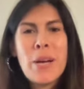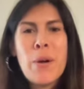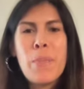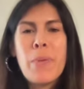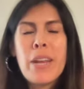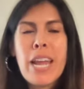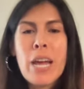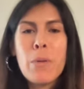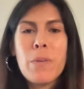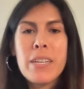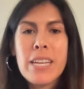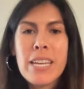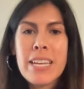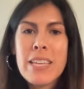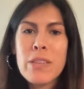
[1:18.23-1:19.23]
But I would
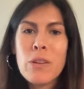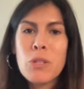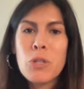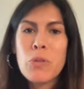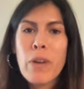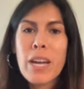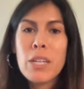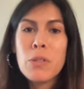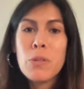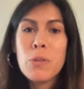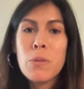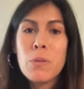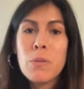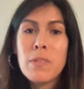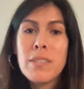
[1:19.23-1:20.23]
either try
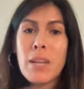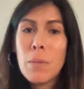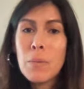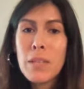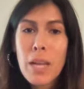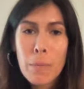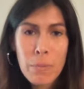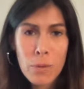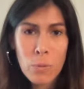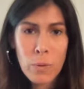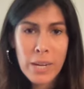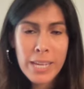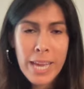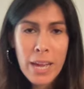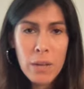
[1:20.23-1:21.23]
to double up the
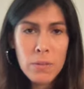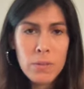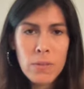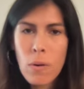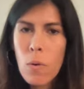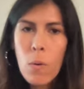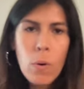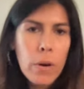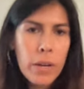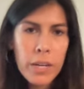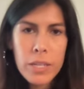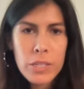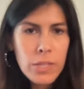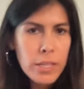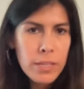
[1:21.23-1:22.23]
workouts
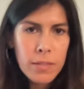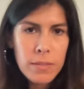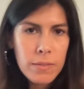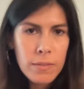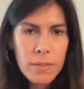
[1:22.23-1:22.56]
or just